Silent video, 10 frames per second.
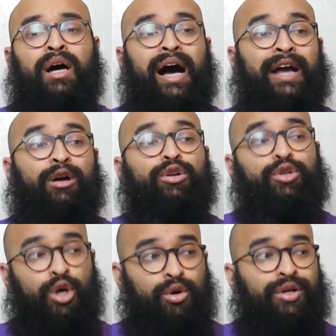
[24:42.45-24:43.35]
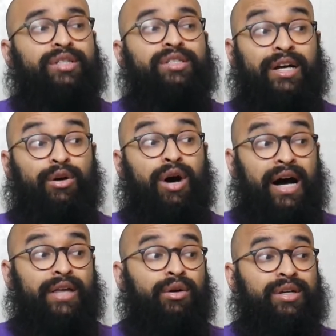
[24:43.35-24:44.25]
I go to yogas. I go
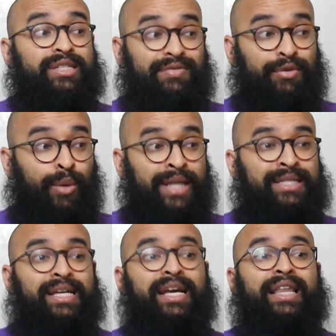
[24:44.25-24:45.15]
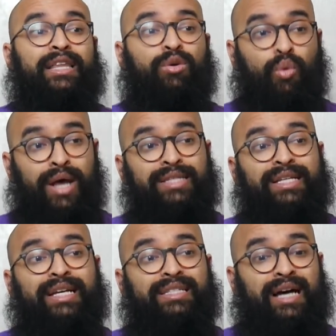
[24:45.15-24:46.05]
hot yogas every Wednesday. I think
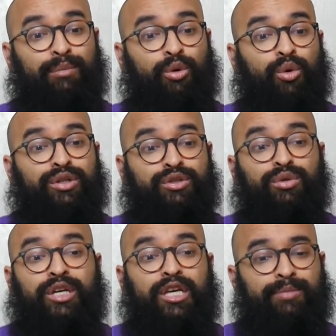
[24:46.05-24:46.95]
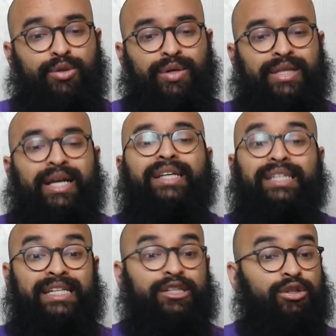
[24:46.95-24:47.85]
Wednesdays I'm going to keep doing that because I
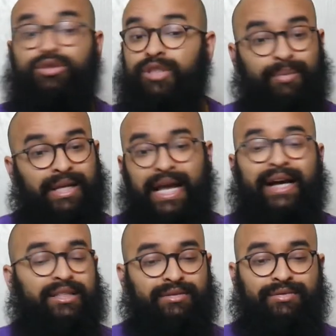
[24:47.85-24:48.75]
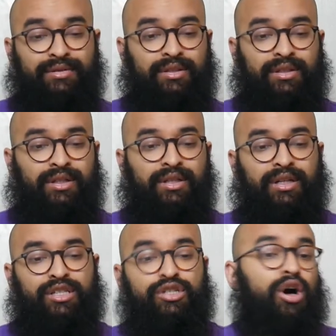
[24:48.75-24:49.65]
need to do something active.
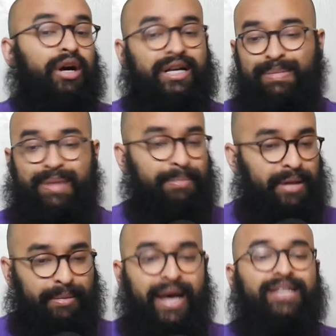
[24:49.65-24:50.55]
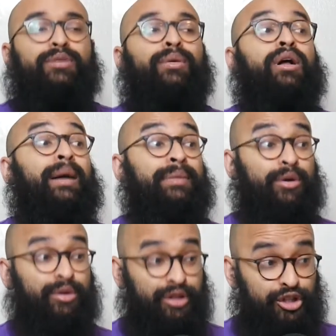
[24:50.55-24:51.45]
because it's hard because I'm not playing basketball. I'm not
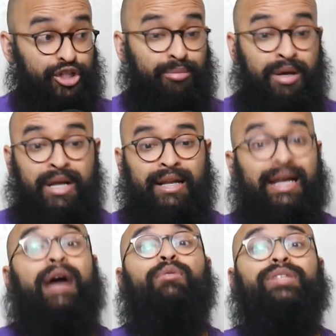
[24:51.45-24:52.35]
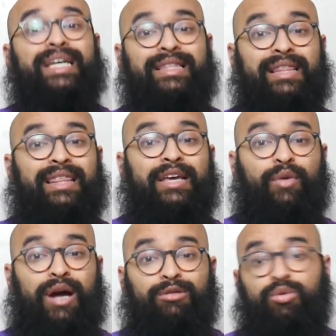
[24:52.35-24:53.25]
going to the gym. Like I was in the thing
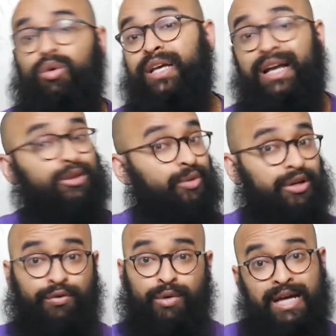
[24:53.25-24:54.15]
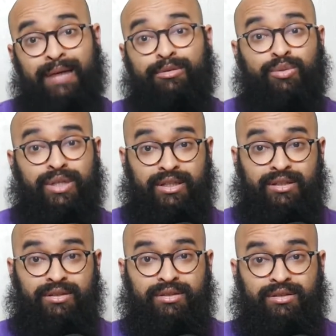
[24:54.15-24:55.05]
where I was working out 3 to 4 times a week.
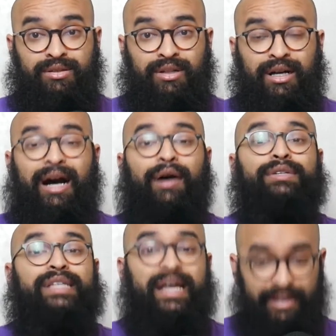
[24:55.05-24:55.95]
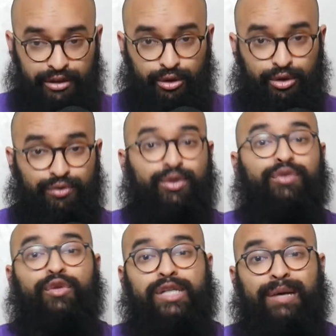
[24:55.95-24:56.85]
I was getting in the groove 3 to
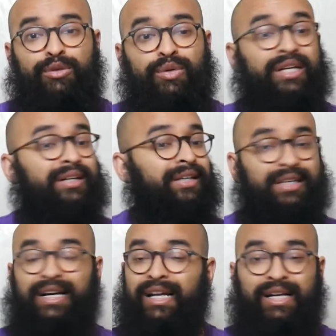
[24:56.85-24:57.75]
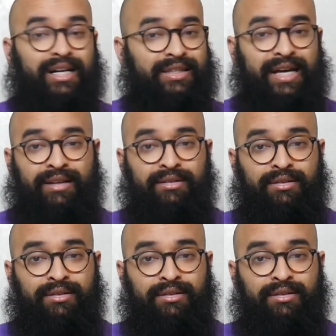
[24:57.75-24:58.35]
4 times a week. You got to cut that.